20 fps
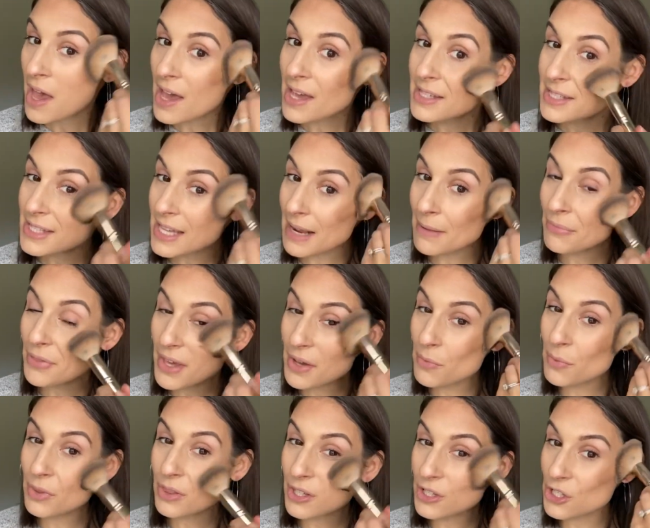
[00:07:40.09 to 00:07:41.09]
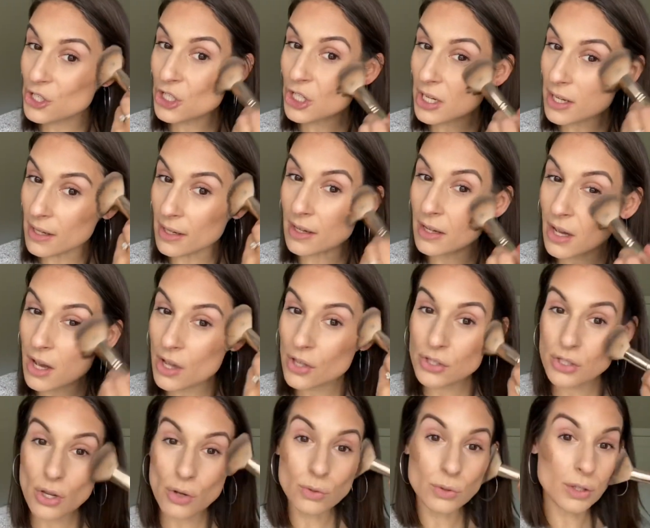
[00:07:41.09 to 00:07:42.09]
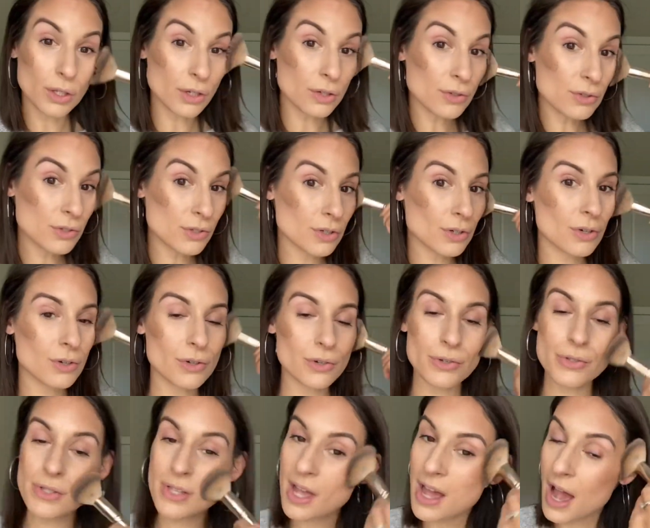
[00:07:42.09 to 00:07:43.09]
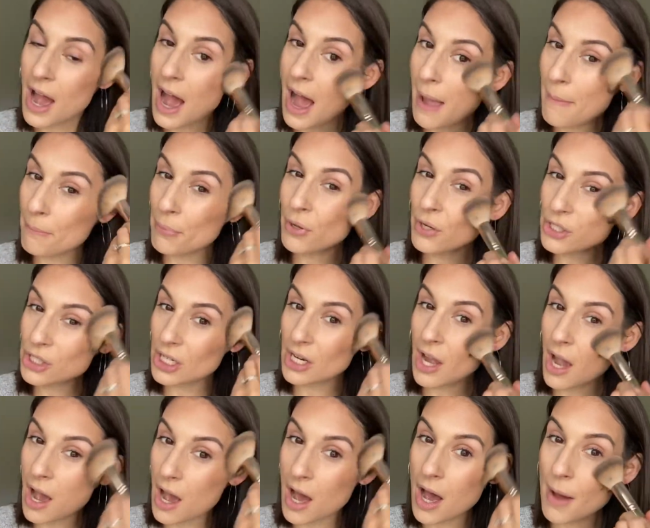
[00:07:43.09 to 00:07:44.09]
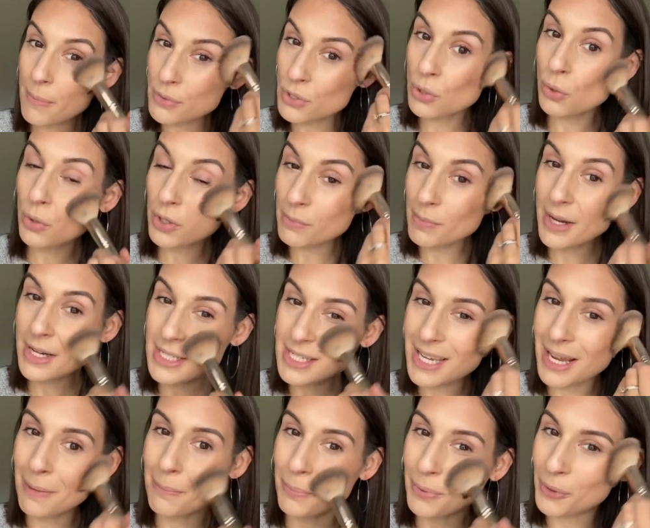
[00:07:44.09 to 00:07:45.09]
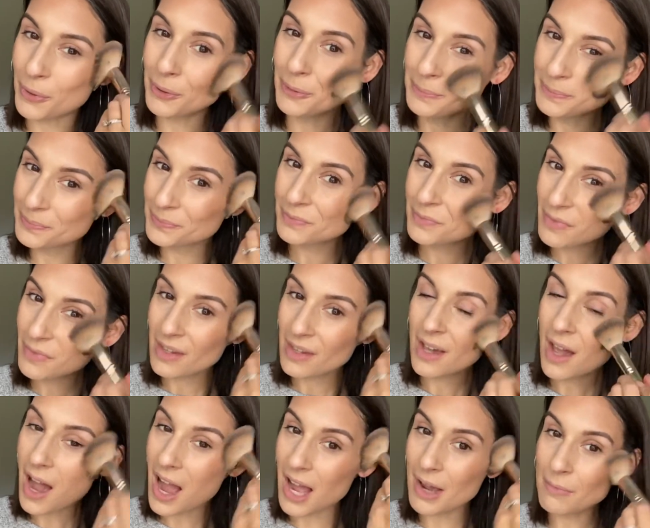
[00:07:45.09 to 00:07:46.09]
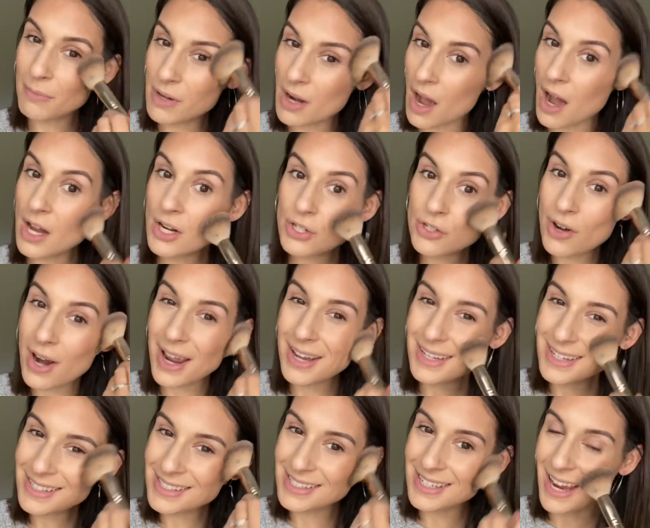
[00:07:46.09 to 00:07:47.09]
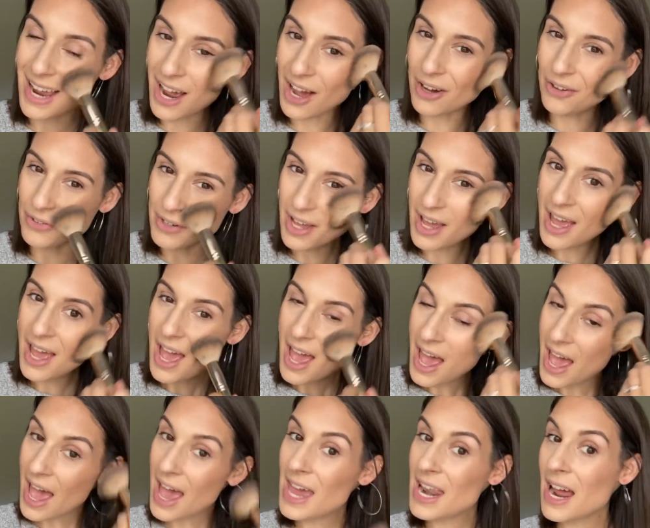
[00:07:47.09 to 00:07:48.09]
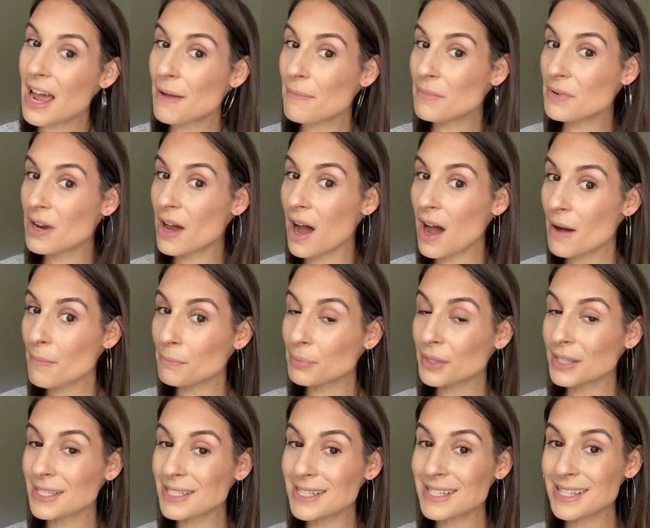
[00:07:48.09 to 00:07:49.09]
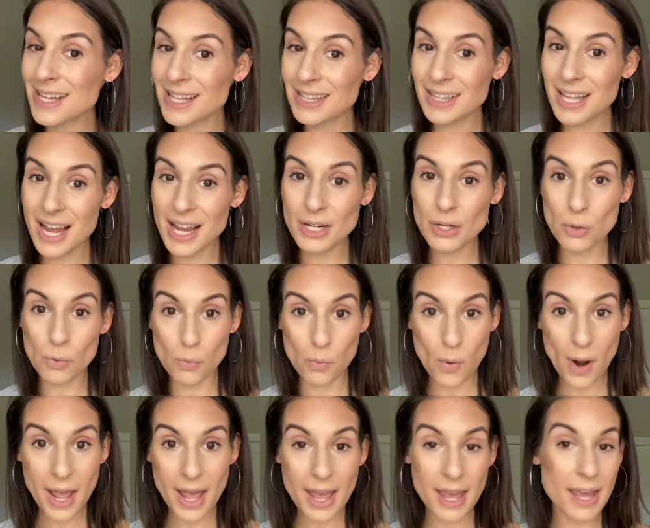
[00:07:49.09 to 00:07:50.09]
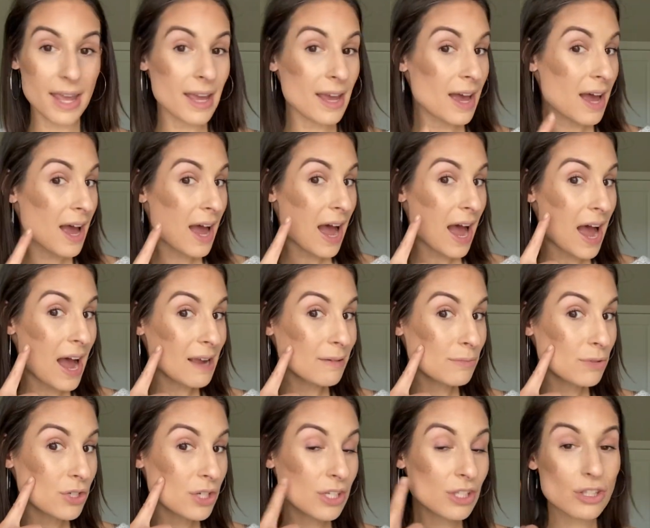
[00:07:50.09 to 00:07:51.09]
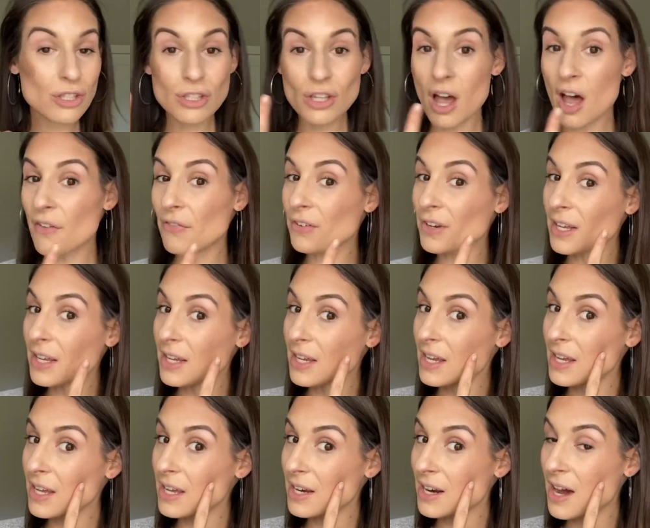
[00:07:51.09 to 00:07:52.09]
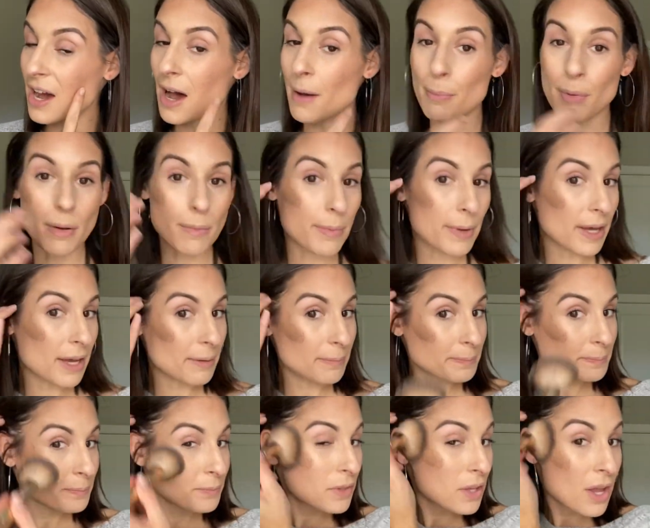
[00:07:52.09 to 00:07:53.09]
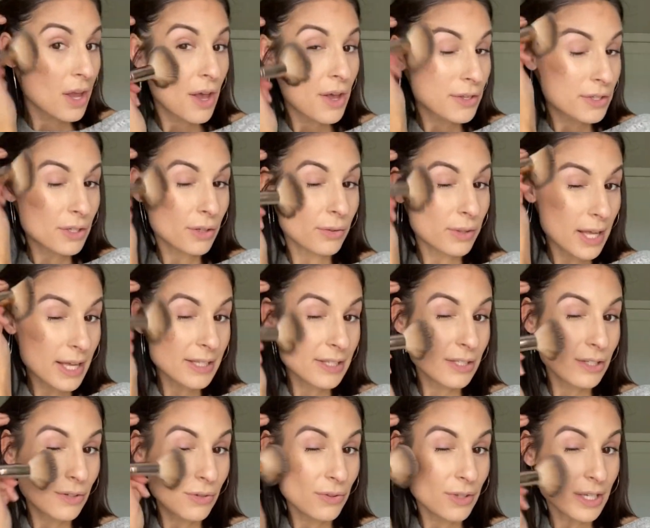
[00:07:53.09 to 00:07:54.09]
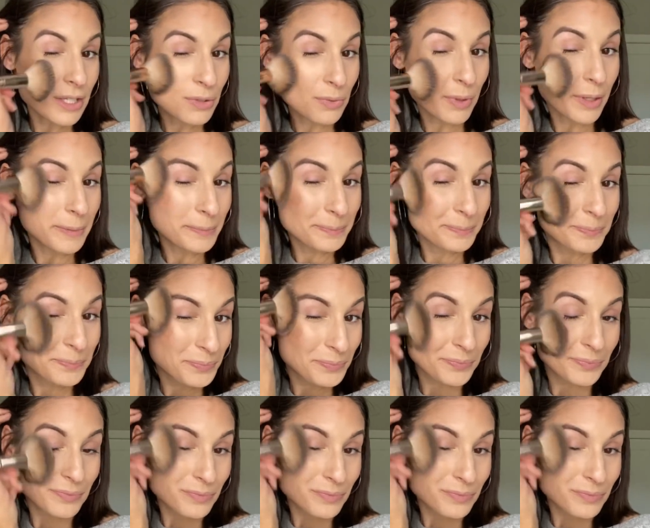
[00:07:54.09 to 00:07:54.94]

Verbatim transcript: Same thing with the cheek. So little circles, I'm pushing up toward my temple, I'm not dragging down, and I'm not blending that line away, I'm just softening it up a bit. So let's do this one.